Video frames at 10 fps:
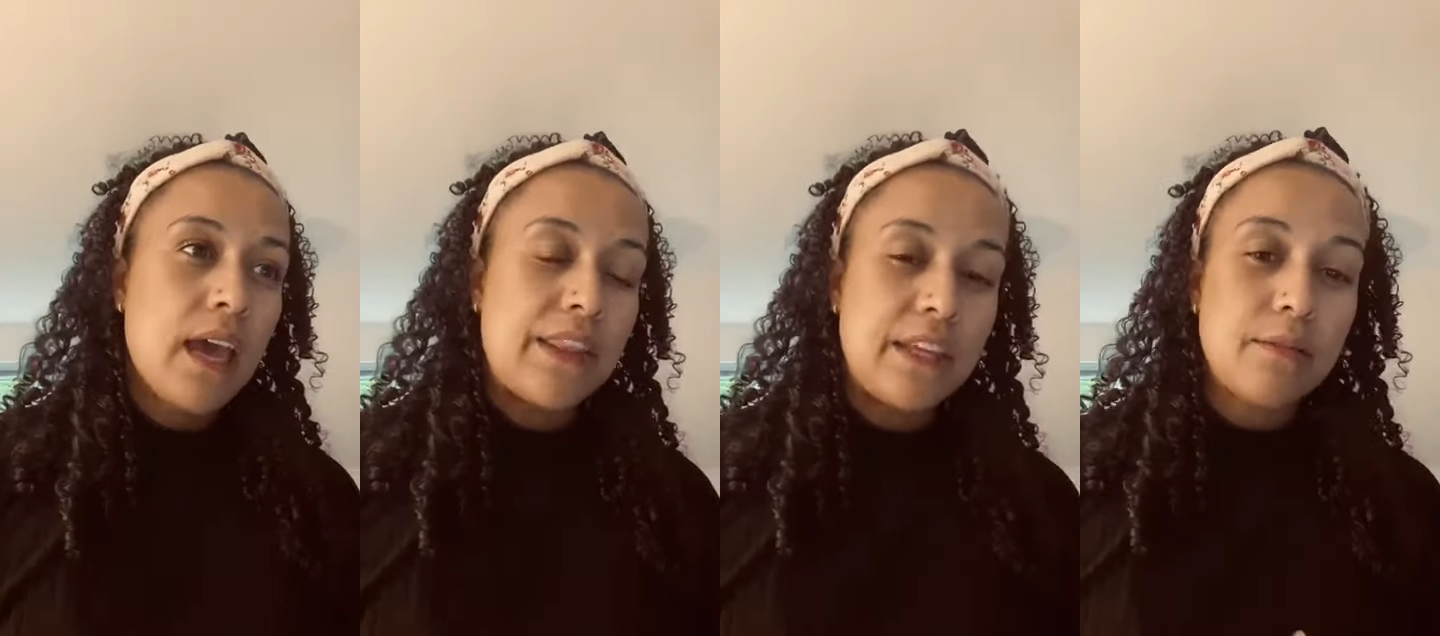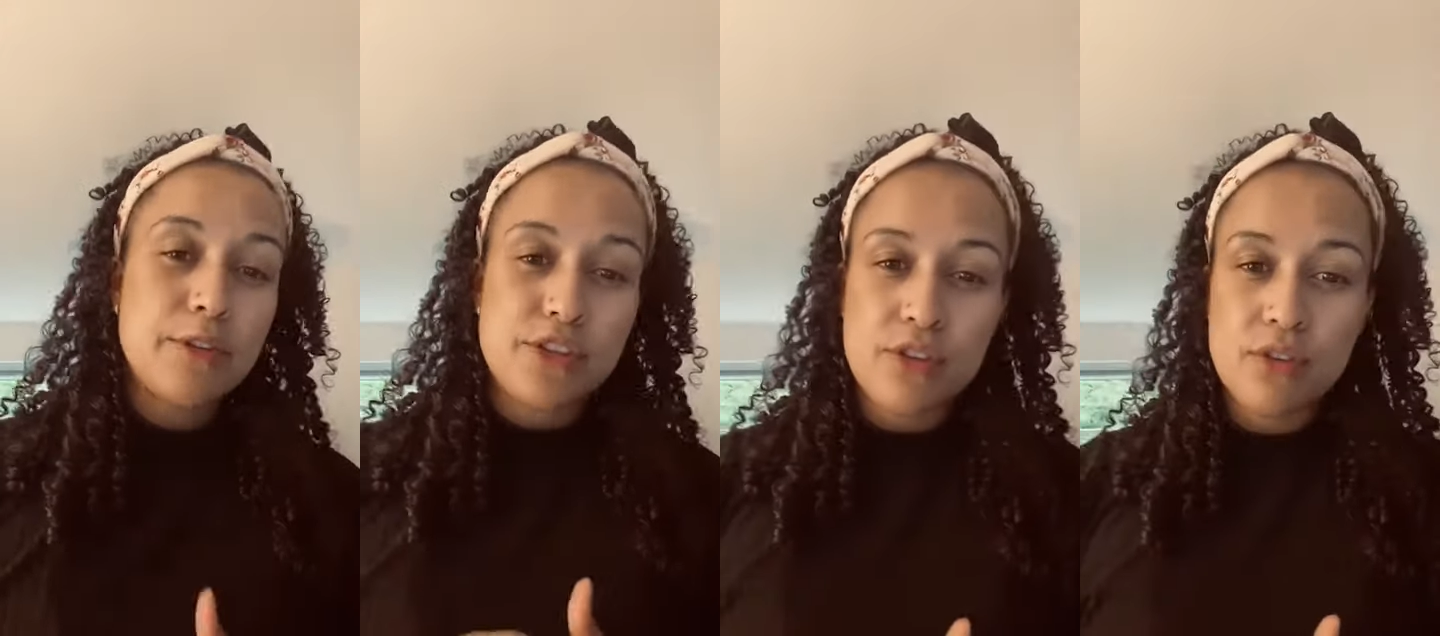And then
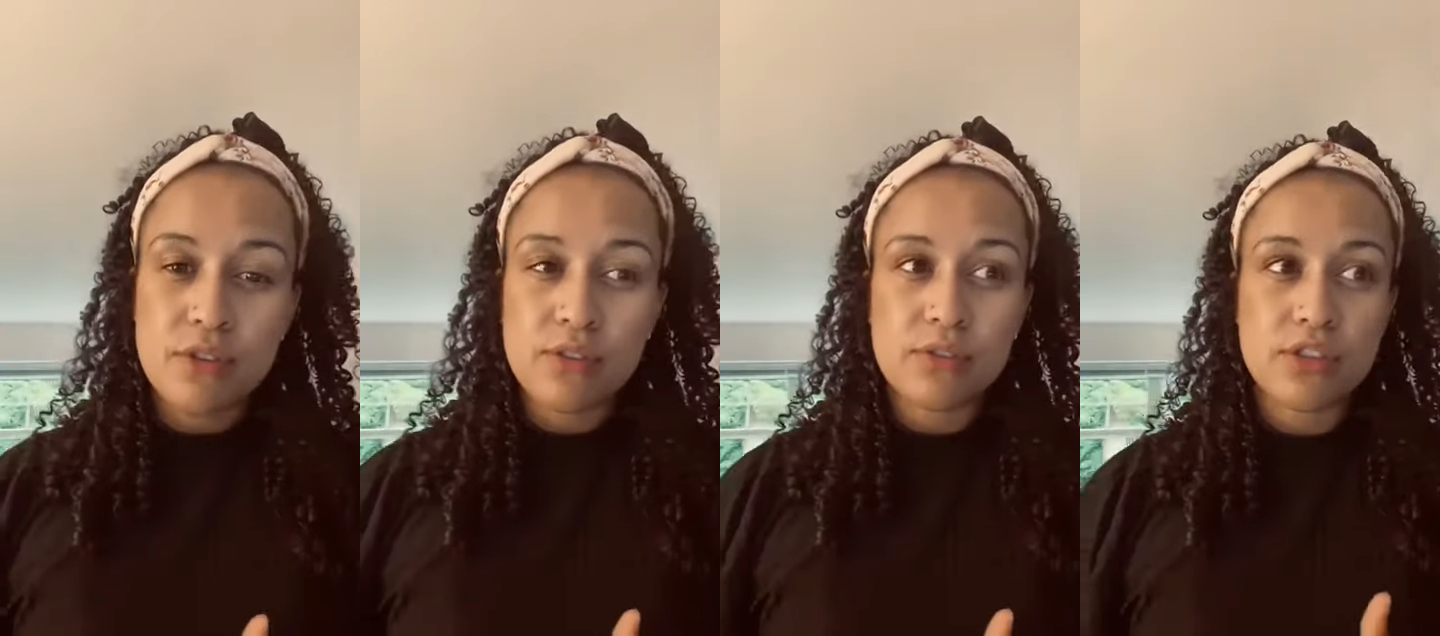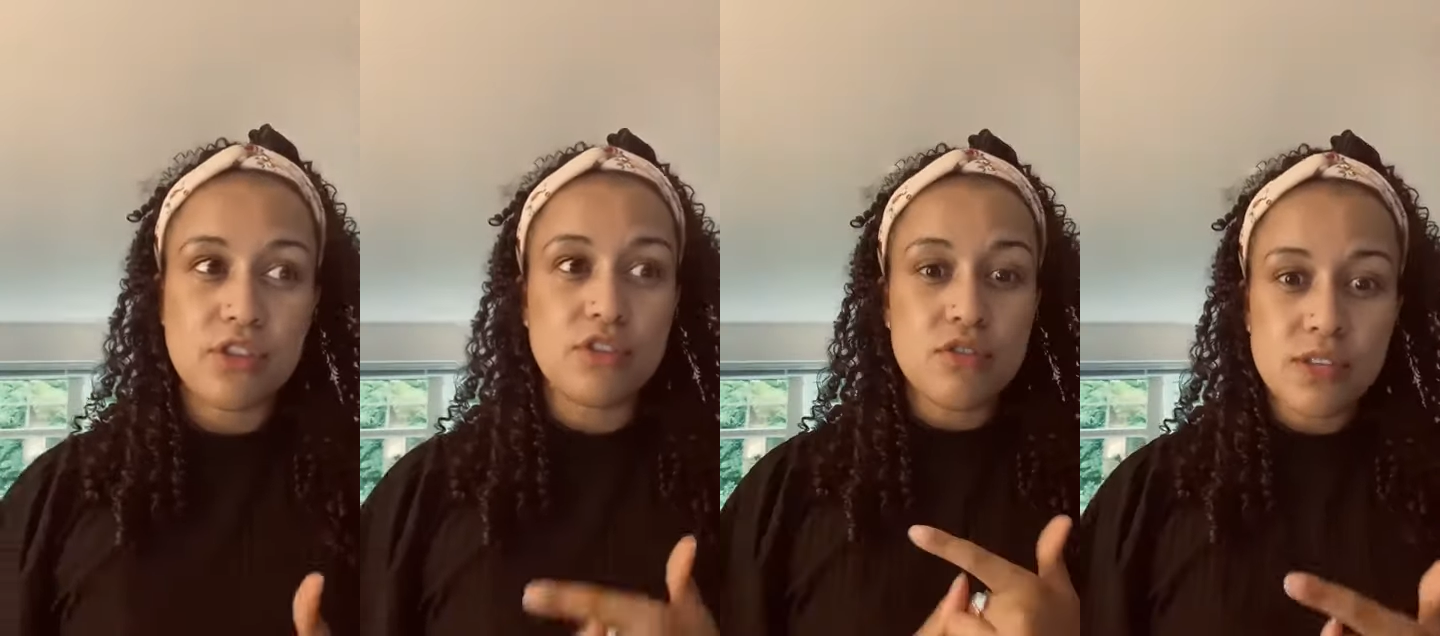number two, to
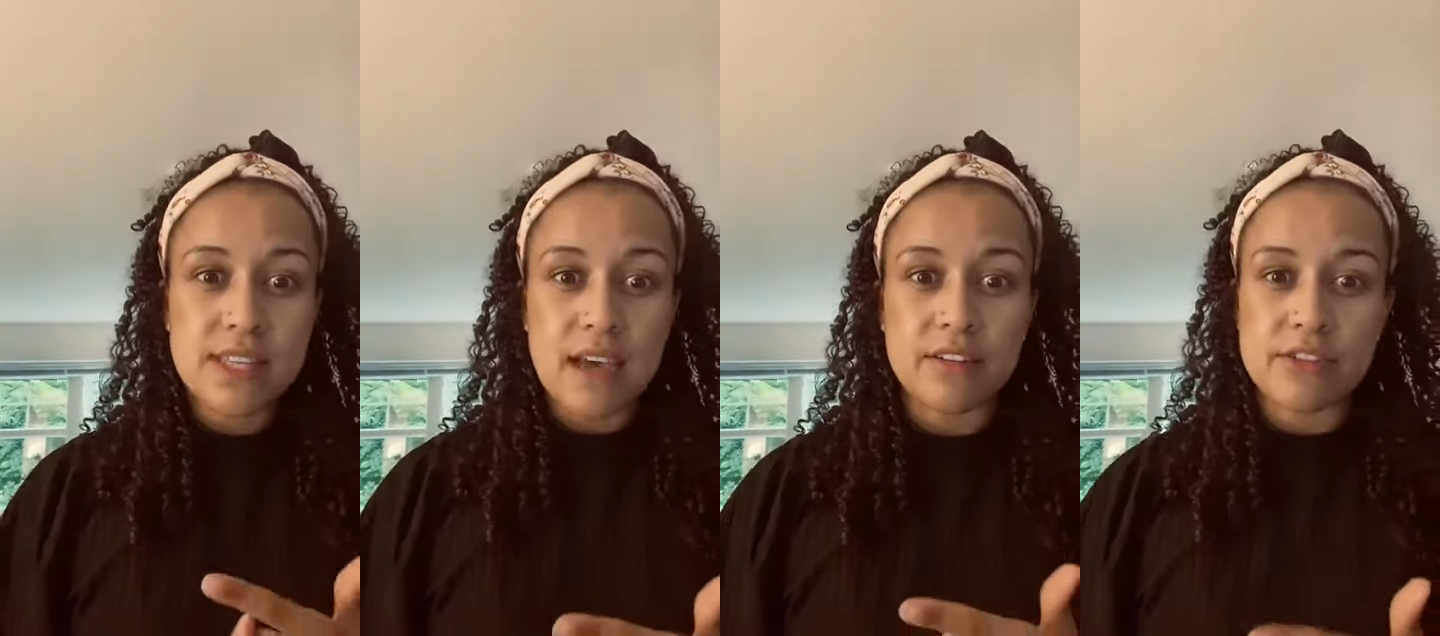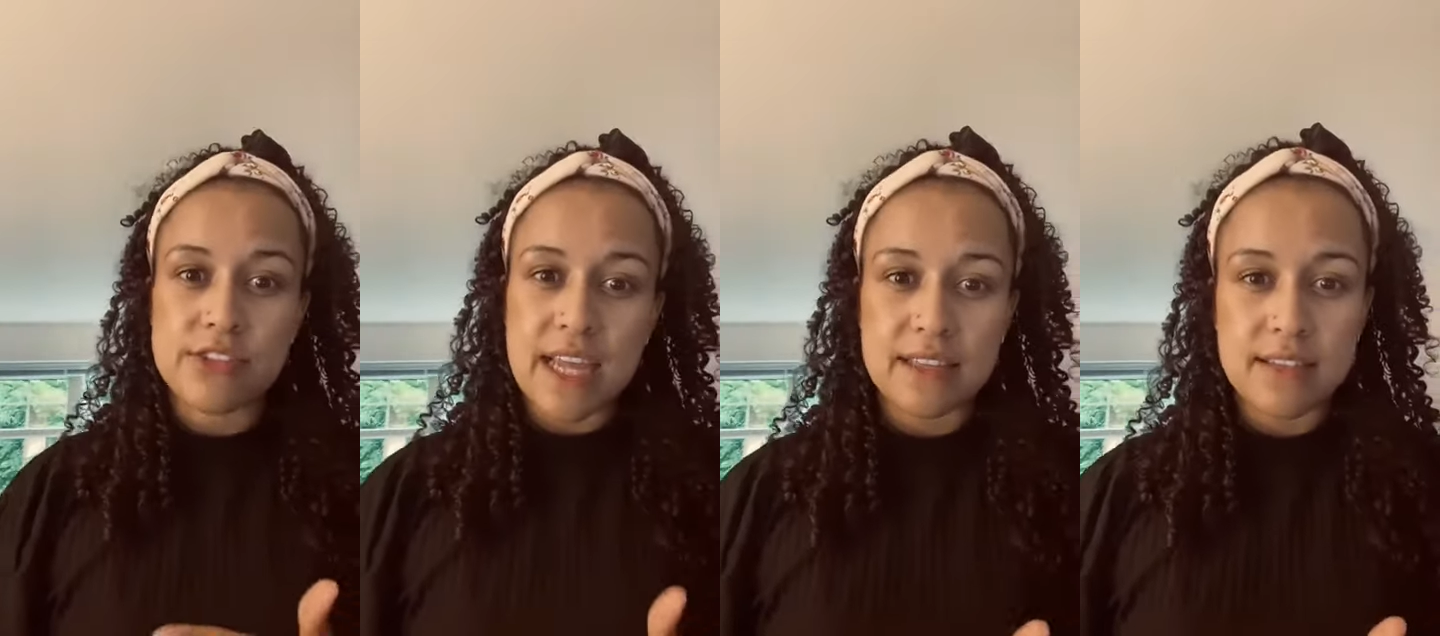use that
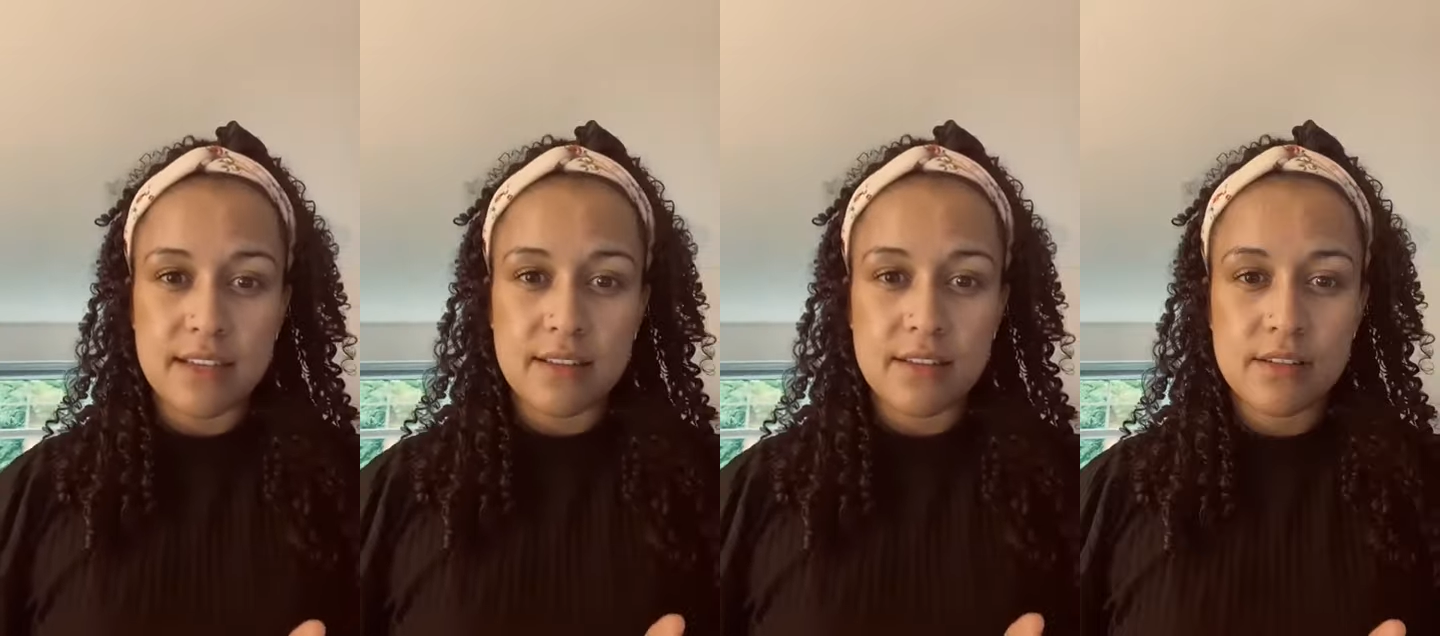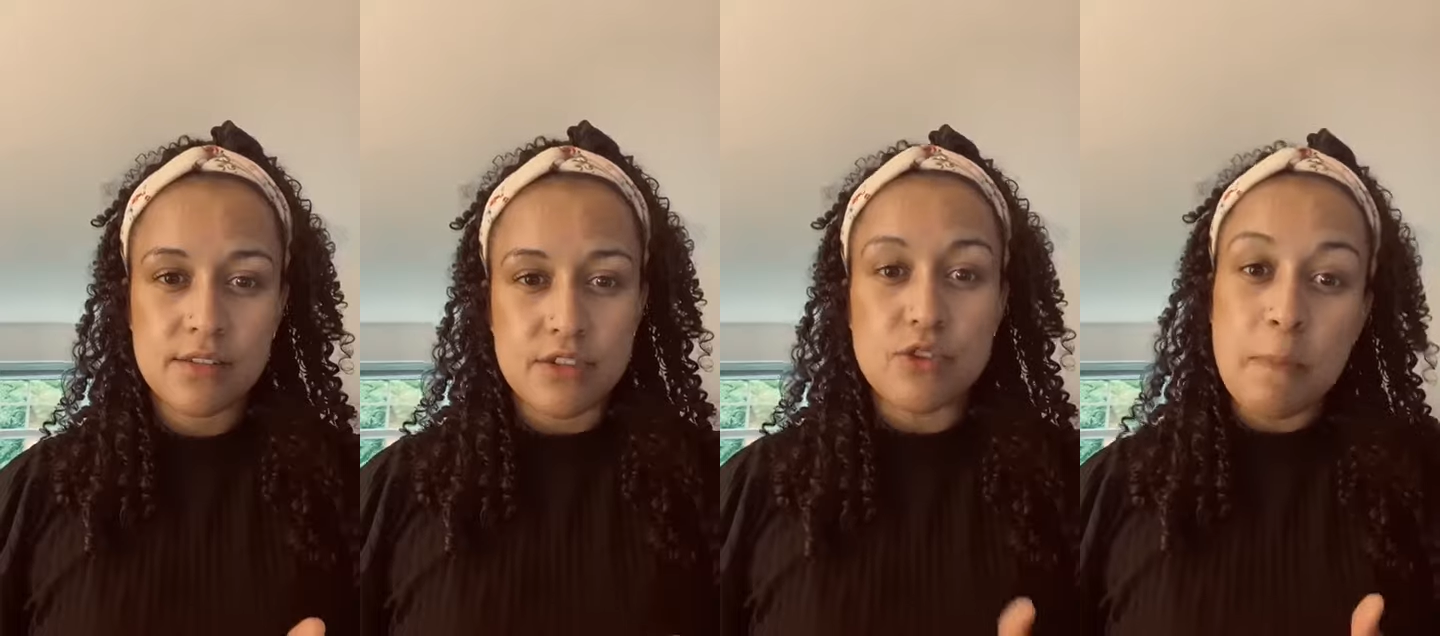understanding
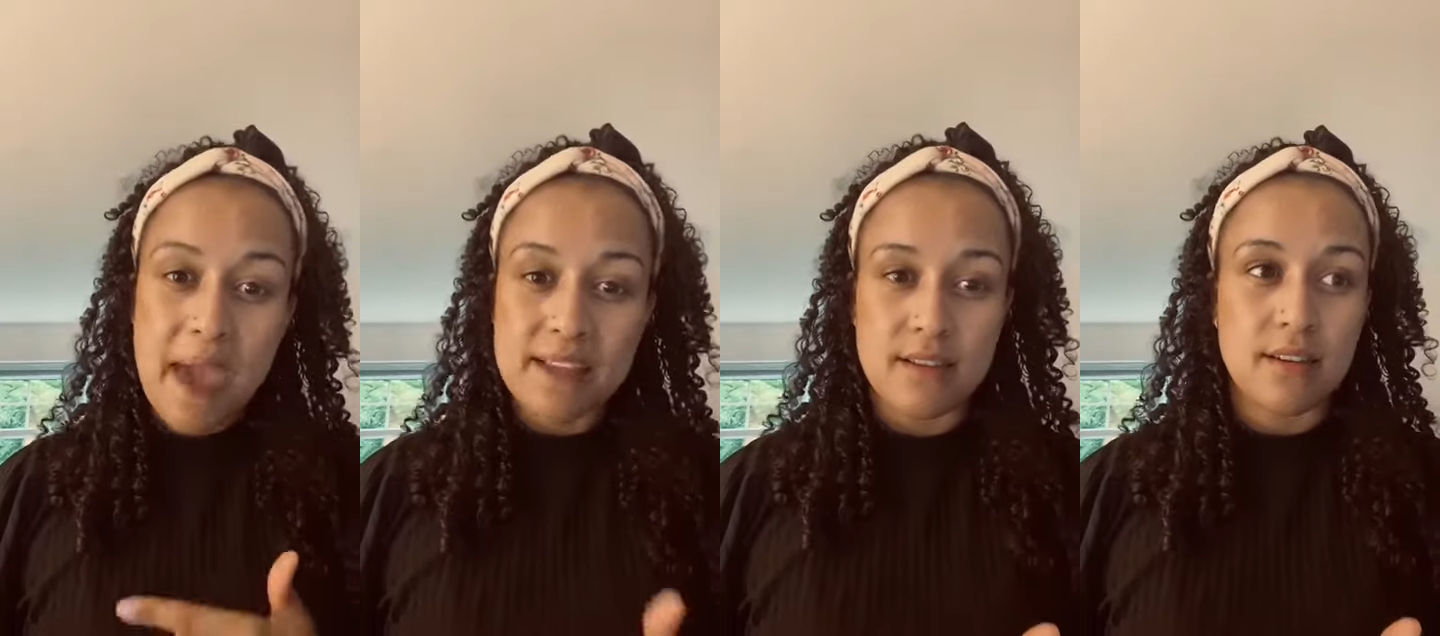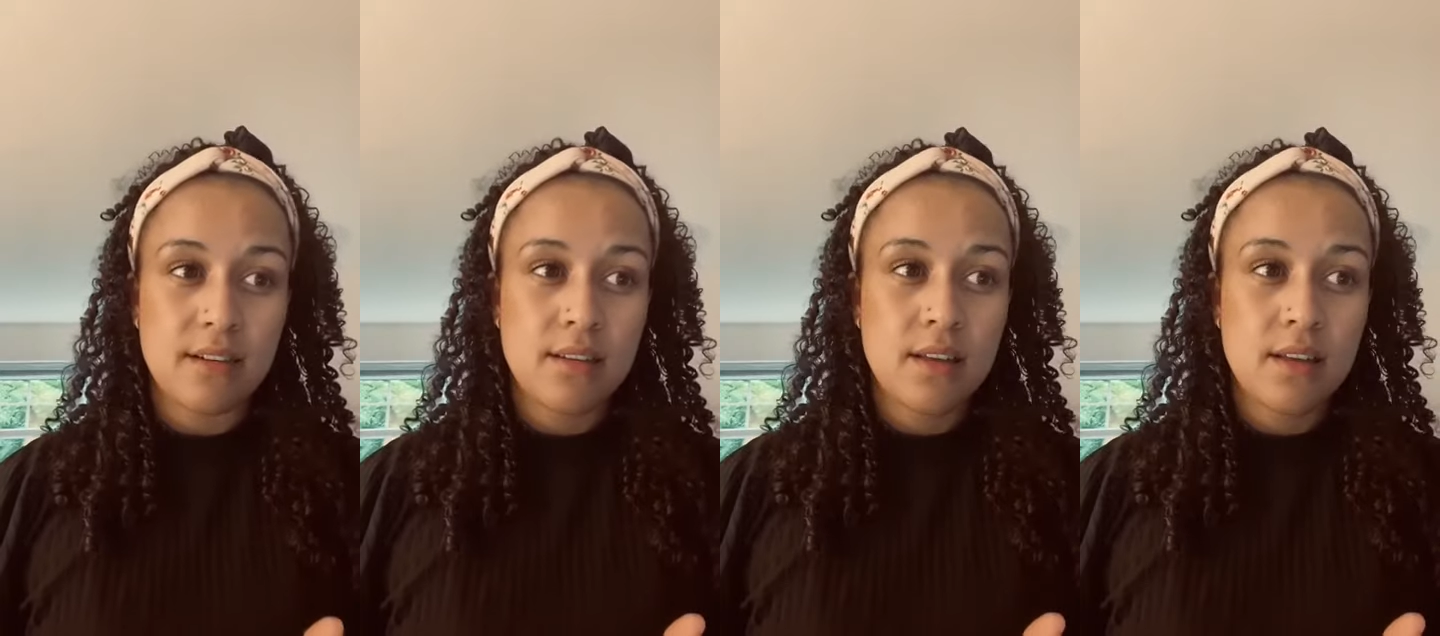to do better.